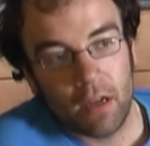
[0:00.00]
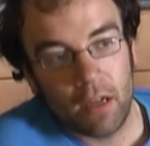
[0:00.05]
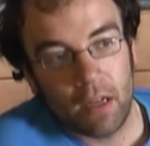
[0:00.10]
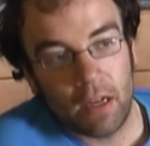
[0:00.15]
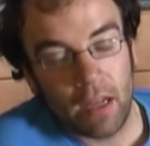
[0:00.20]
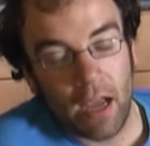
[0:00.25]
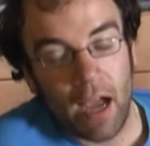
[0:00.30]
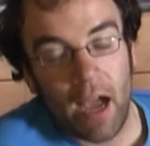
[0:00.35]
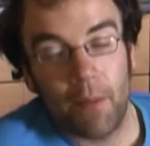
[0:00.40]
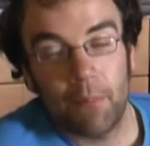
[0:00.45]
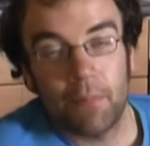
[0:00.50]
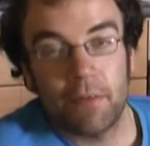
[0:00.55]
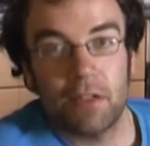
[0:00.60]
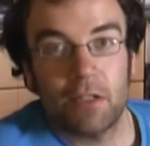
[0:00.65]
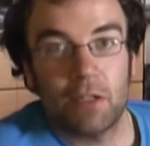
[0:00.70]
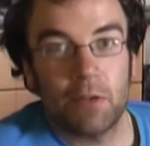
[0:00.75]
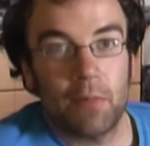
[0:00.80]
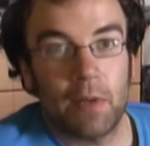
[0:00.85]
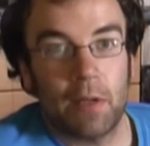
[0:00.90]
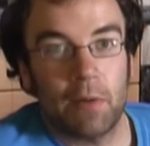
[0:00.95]
it happens
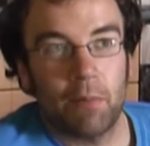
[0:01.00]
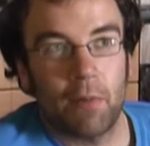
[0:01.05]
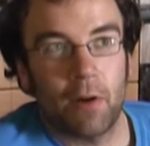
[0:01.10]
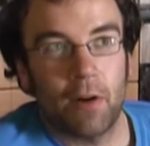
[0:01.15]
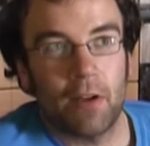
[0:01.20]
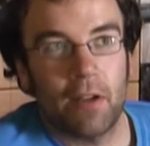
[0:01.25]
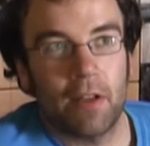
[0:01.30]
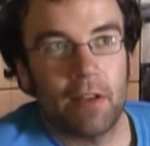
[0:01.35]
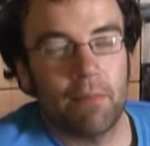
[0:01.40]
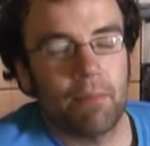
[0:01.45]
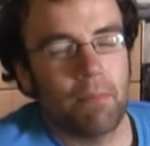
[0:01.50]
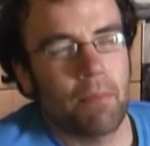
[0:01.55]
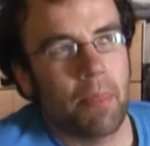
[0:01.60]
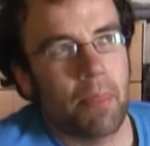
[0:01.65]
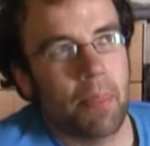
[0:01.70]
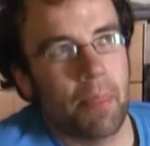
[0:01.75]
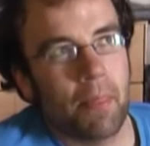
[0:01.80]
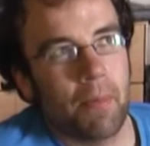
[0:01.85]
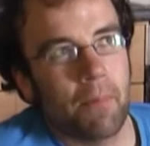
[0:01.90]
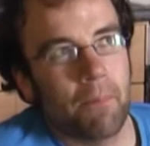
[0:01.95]
to be my
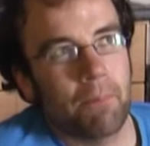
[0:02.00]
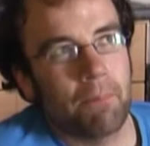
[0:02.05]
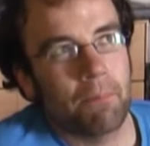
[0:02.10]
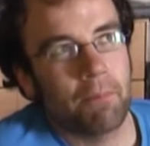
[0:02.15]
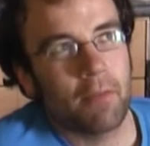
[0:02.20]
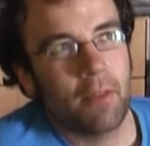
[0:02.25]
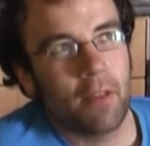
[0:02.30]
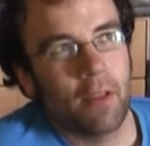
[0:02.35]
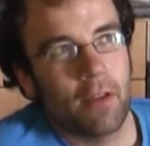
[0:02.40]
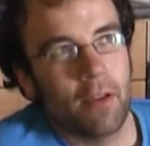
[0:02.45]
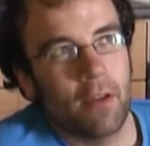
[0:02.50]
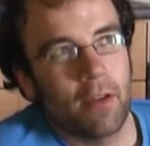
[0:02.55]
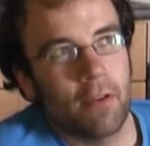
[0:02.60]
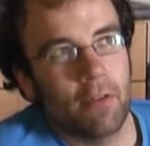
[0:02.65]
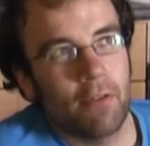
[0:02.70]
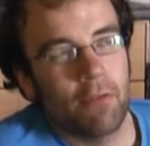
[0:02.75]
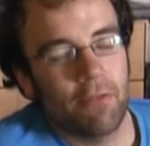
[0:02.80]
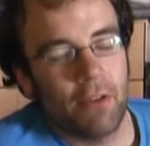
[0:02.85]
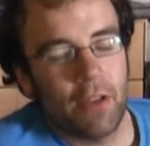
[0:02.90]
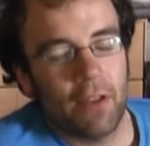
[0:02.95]

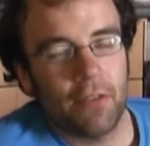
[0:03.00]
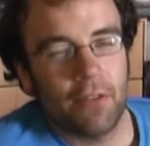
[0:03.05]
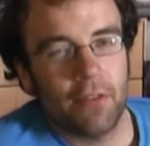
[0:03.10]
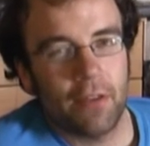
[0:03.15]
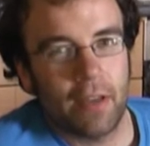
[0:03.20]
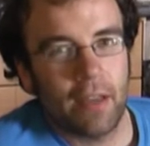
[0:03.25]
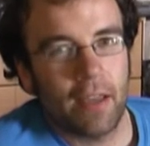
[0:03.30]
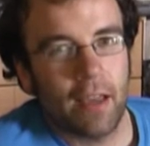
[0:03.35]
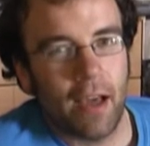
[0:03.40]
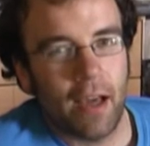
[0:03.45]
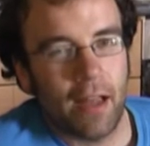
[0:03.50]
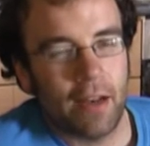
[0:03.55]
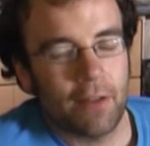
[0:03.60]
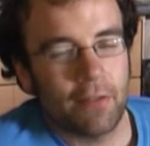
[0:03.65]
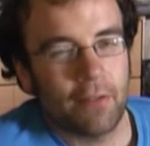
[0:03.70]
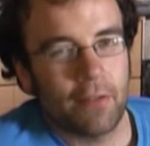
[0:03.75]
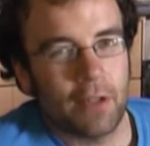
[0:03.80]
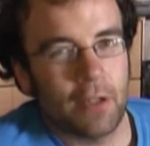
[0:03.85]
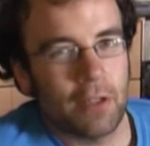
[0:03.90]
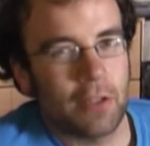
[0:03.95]
5th year
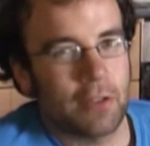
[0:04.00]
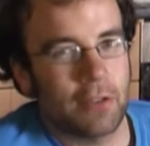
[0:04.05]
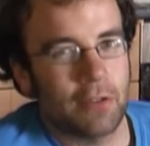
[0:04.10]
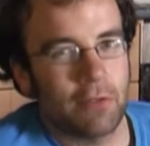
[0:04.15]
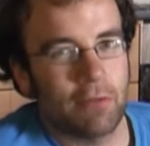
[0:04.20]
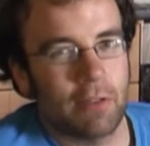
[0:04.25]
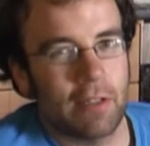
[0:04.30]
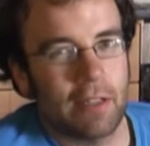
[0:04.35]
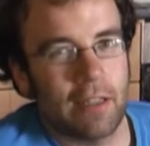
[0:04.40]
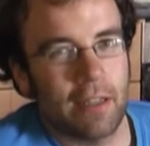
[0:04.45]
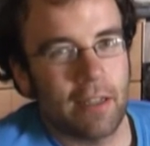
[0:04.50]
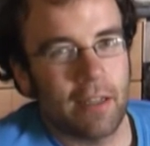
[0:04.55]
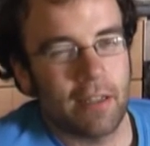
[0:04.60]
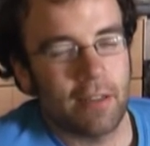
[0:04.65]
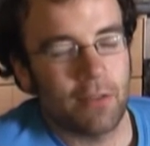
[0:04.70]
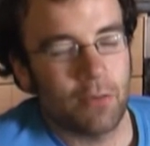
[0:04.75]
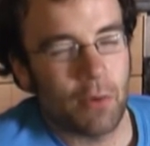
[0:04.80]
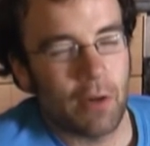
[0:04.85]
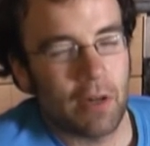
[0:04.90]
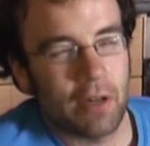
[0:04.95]
anniversary
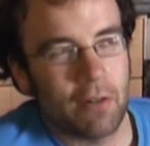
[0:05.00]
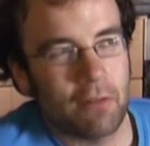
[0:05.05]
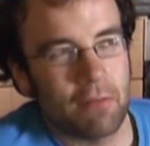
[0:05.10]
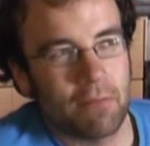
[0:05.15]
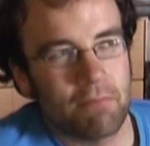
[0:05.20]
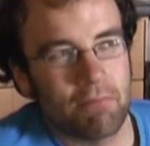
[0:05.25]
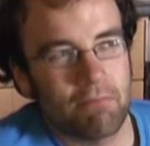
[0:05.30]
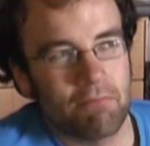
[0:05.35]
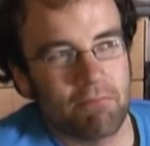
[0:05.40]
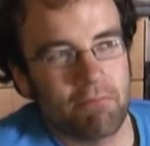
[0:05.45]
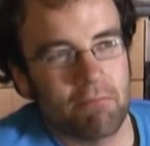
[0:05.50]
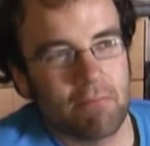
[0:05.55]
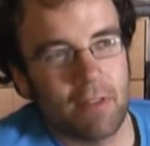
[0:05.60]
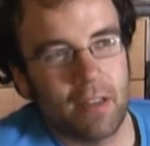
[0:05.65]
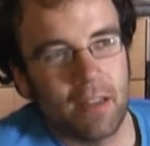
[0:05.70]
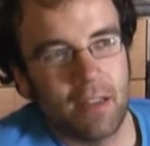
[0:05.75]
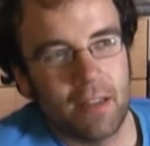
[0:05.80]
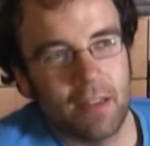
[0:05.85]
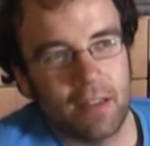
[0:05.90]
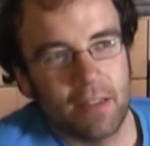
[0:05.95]
as well.
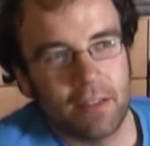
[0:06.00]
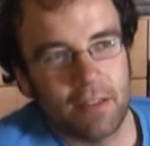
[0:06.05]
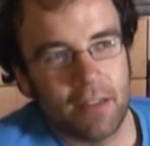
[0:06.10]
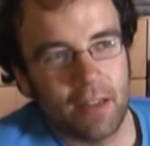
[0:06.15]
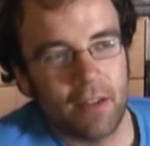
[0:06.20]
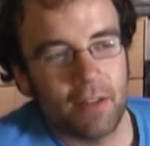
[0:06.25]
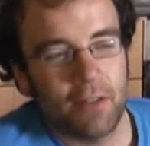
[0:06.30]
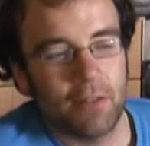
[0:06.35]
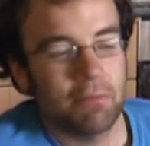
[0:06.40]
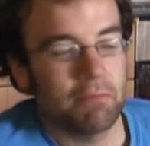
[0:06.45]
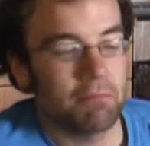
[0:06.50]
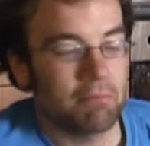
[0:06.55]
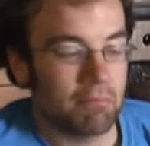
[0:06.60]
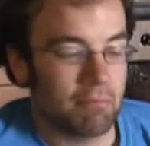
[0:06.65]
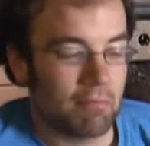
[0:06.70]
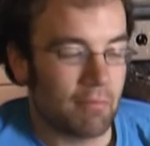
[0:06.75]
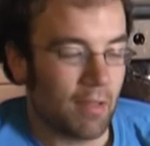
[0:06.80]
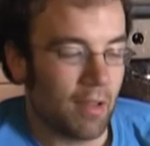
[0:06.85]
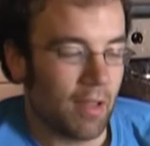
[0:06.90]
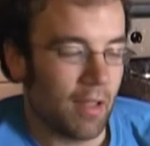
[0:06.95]
So,
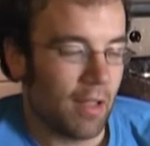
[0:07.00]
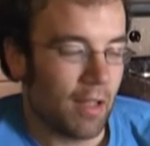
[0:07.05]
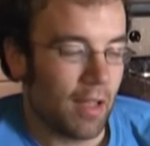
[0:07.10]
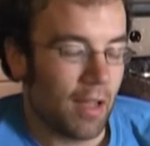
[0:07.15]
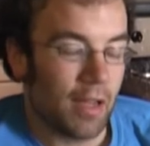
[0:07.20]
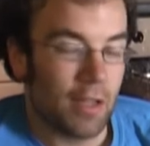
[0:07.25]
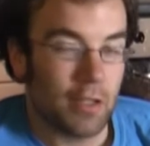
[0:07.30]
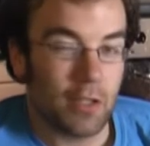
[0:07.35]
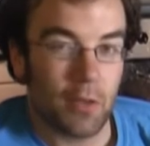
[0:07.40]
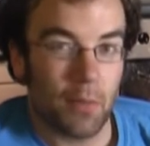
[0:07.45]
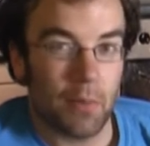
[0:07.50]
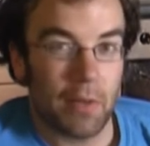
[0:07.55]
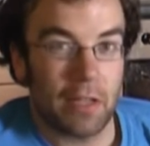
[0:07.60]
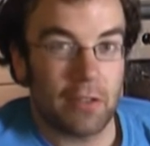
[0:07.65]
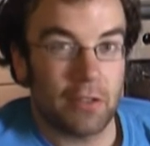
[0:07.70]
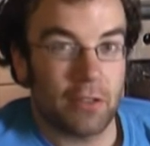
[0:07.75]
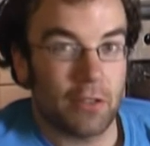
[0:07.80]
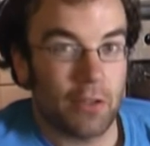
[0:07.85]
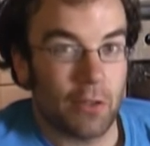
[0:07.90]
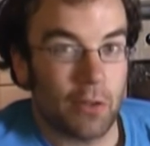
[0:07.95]

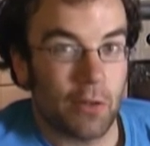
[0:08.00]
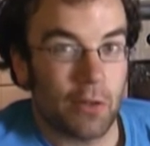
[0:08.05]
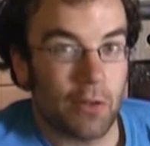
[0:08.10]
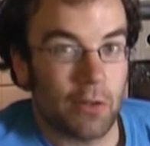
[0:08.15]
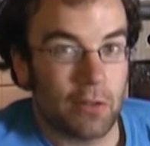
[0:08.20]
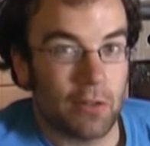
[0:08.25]
double-edged sword.